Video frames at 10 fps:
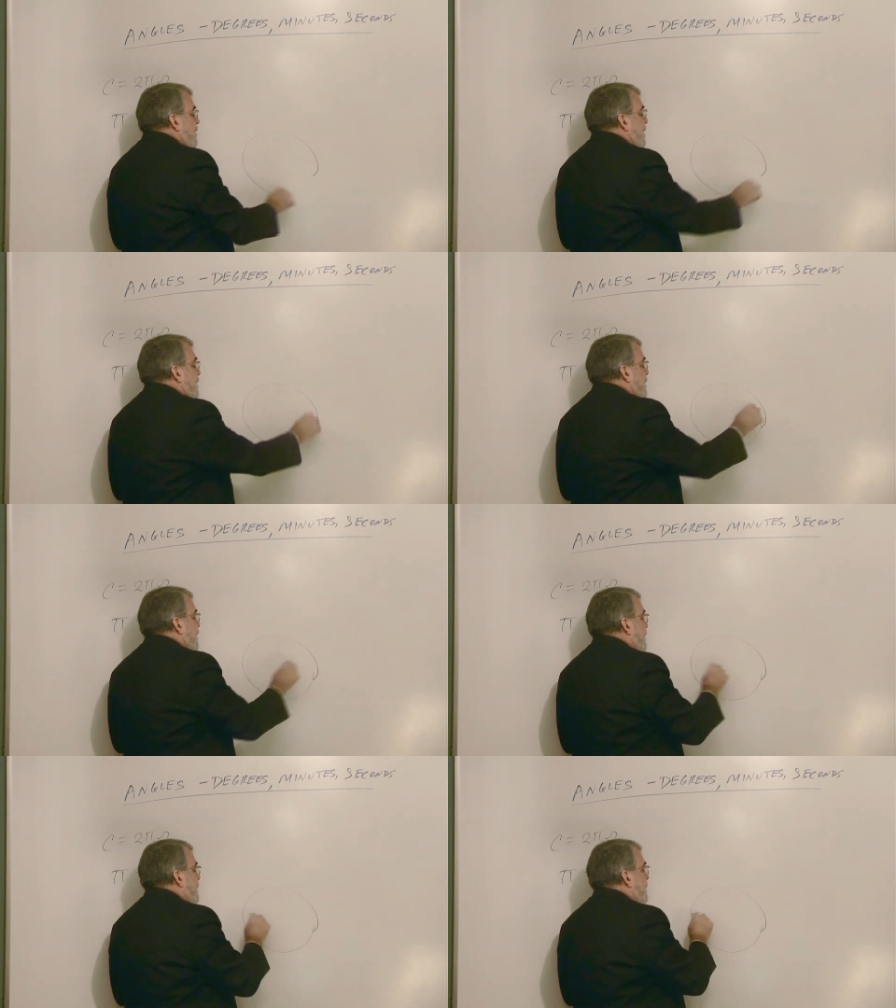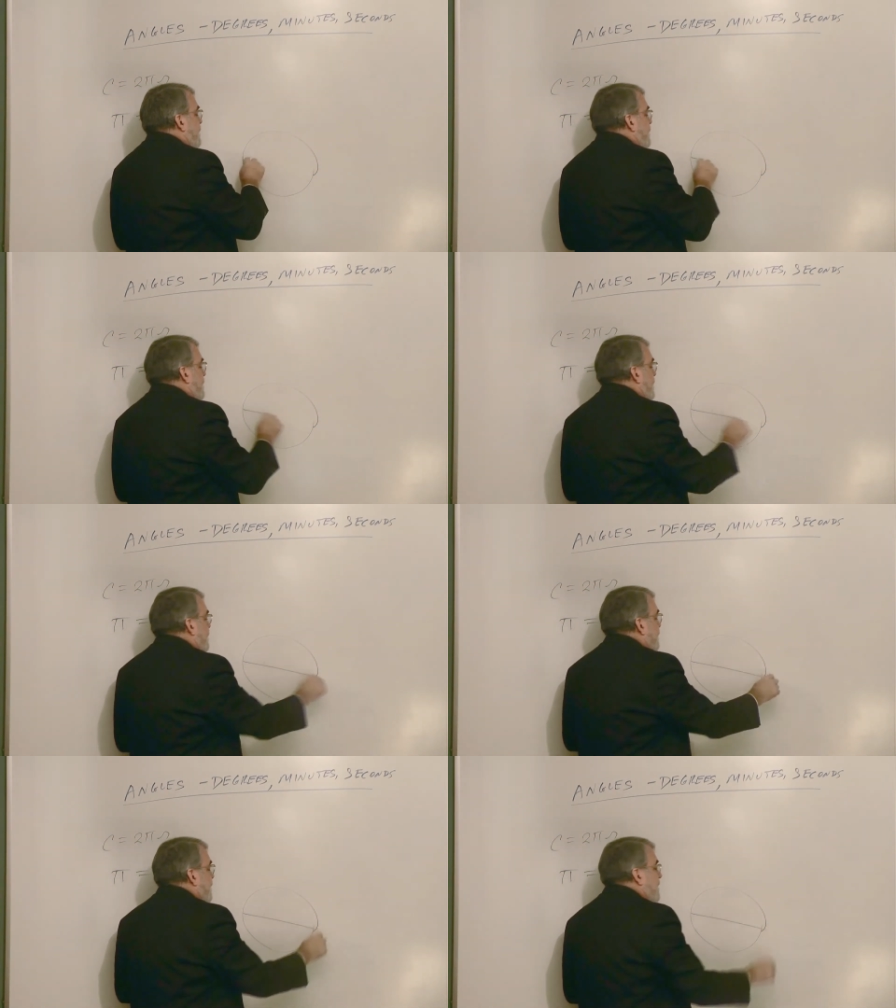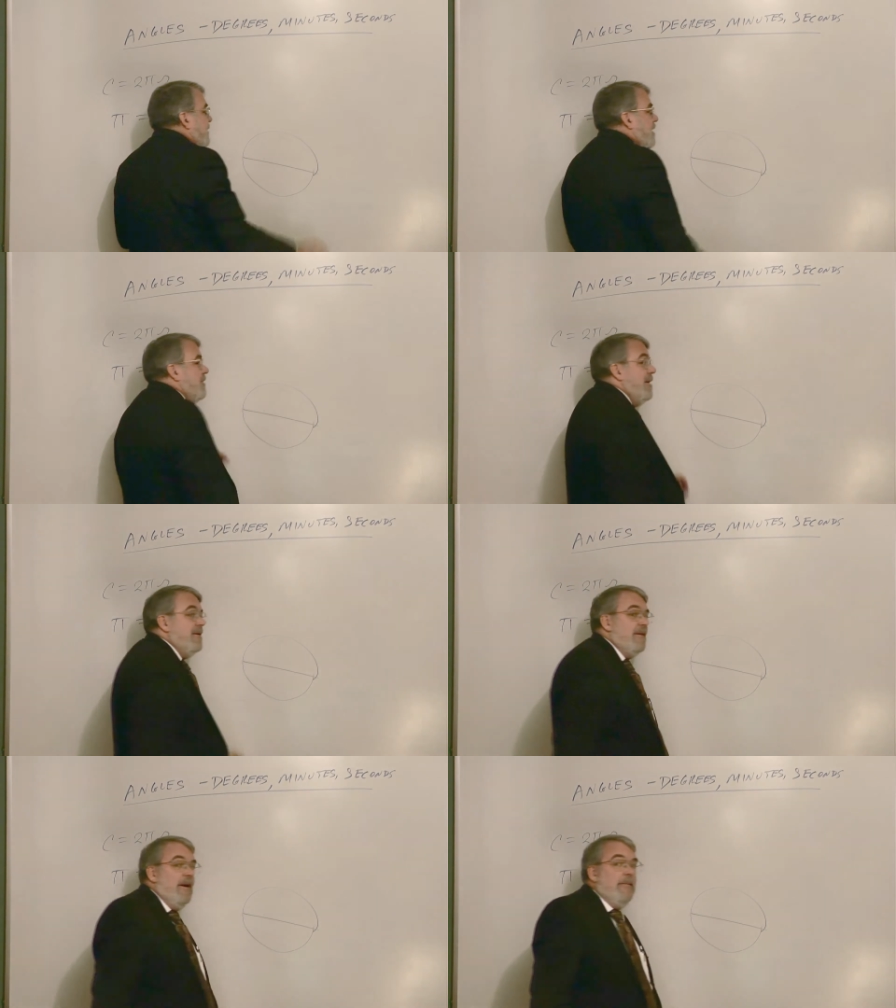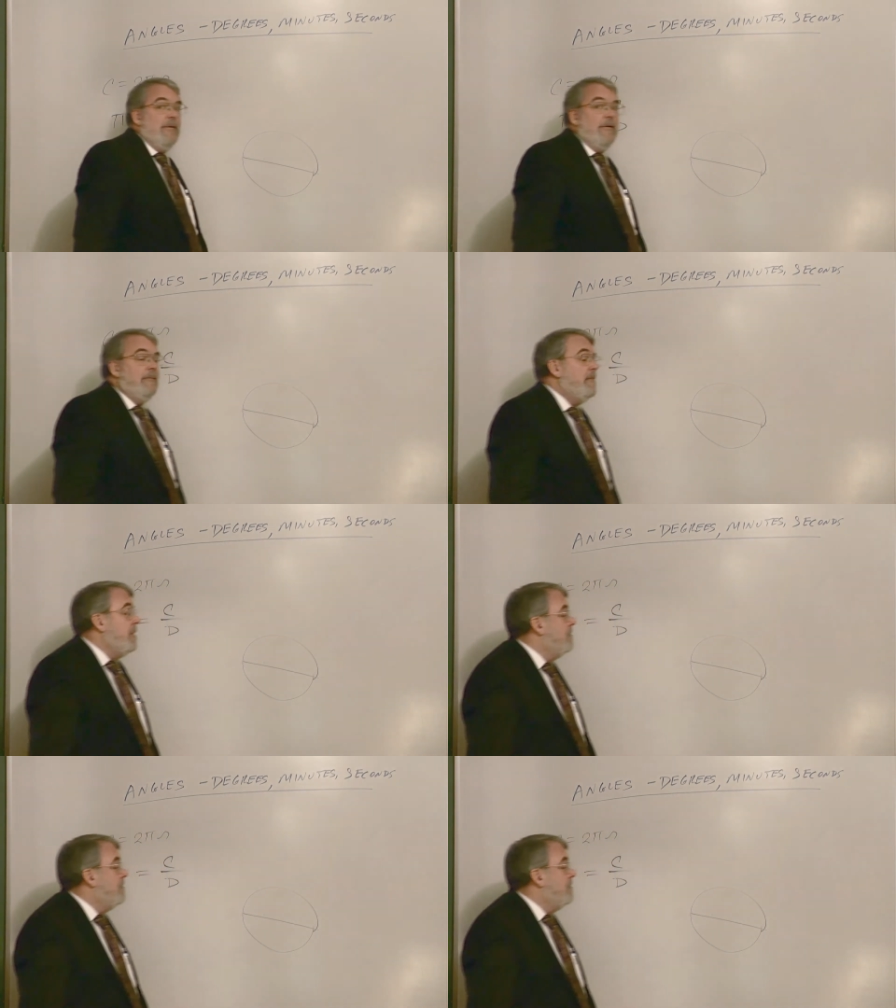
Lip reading: you measure the circumference and divide by the diameter,